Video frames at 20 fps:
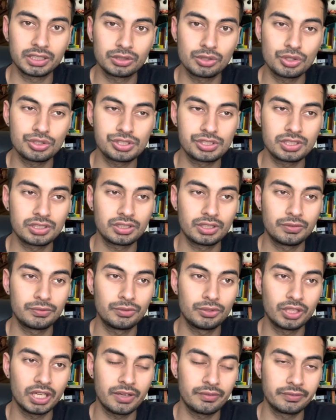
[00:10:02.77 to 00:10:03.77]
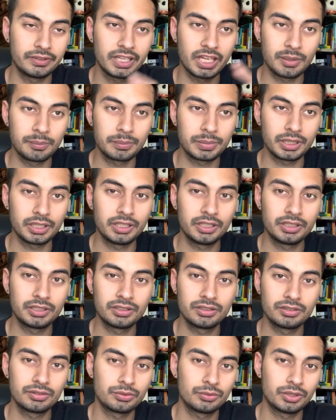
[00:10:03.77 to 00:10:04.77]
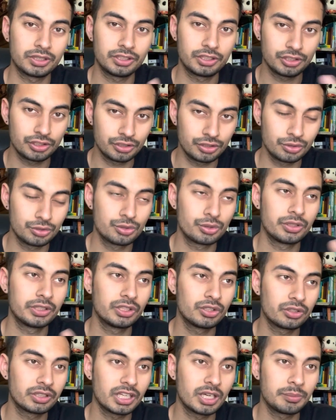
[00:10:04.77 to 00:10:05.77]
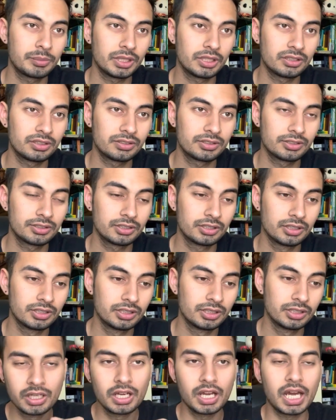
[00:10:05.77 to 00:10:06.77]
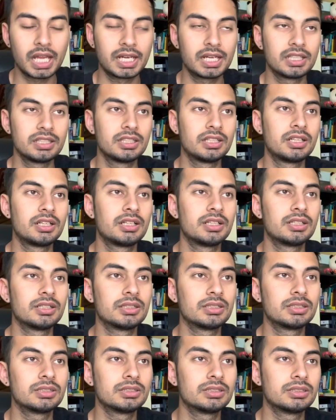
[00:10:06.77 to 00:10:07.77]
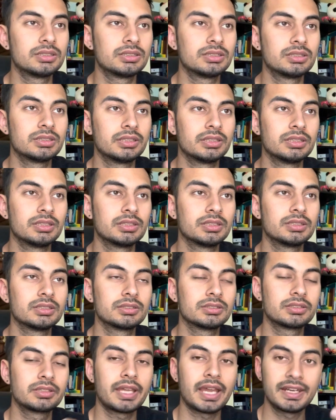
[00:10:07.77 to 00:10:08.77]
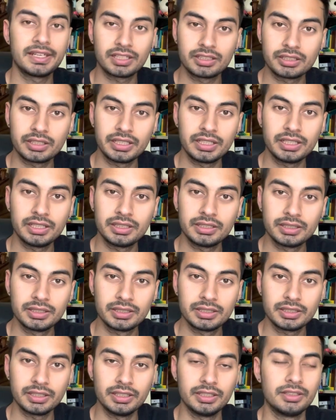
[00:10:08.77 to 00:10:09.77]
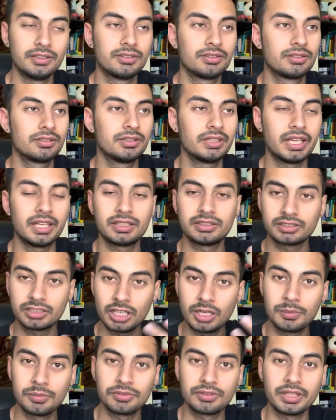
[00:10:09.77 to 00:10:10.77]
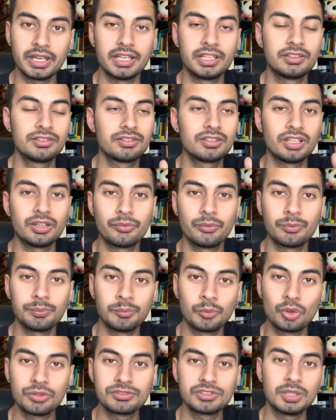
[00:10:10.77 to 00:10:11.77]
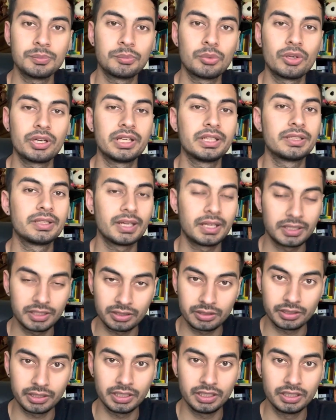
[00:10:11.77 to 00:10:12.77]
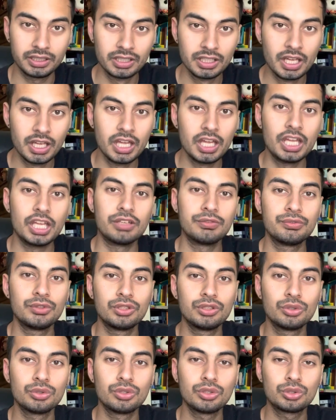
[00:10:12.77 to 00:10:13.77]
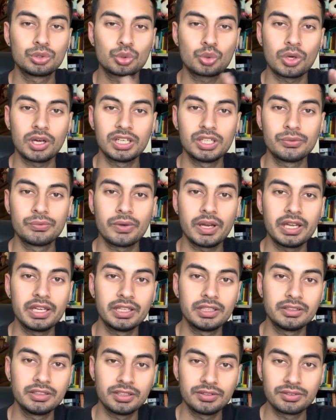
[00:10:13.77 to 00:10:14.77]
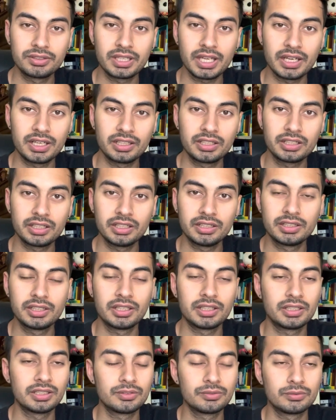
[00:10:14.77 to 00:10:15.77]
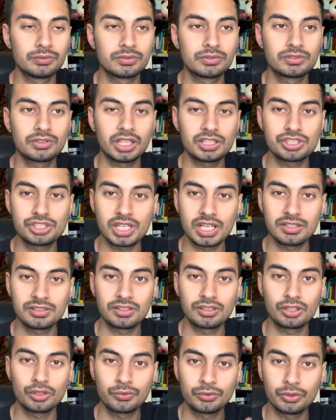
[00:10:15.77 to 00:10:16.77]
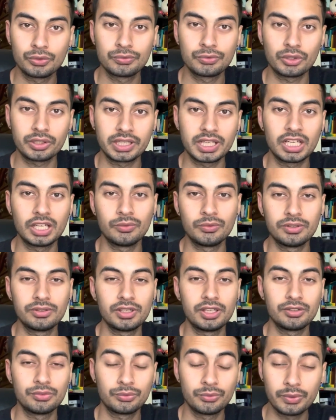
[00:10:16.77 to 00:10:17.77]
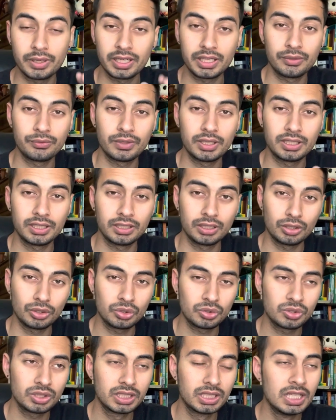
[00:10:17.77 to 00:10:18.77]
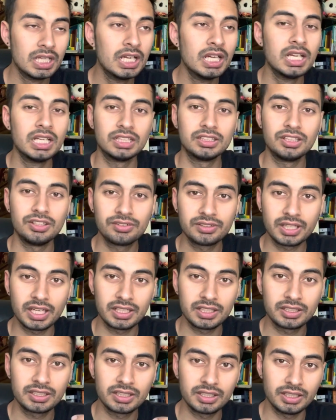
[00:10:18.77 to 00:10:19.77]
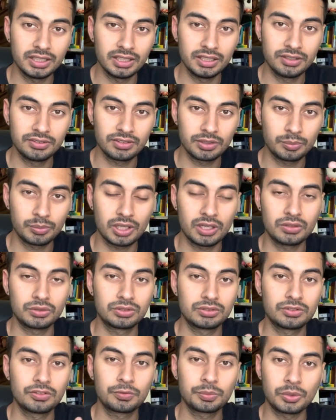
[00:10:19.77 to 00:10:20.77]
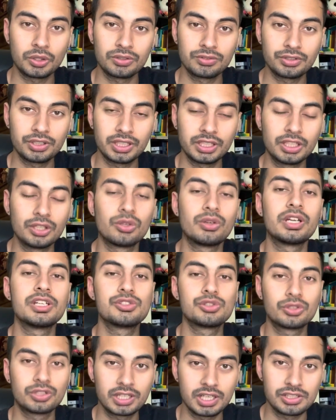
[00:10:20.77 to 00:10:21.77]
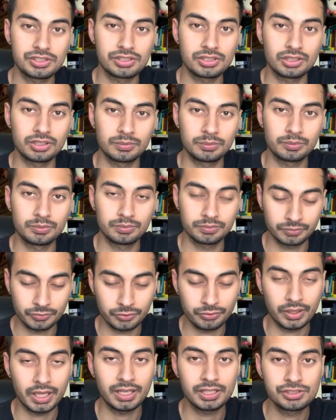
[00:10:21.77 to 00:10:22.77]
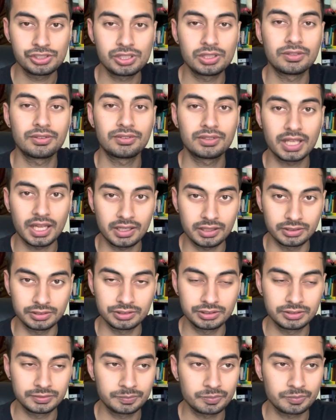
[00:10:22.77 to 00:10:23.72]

question. If you have gap years, what did you do during your gap years? Another category is that comes, and it's the most important category. If you do not qualify in this category, then the chances of you for getting visa is very, very low. This category is about sponsoring your education, financial status.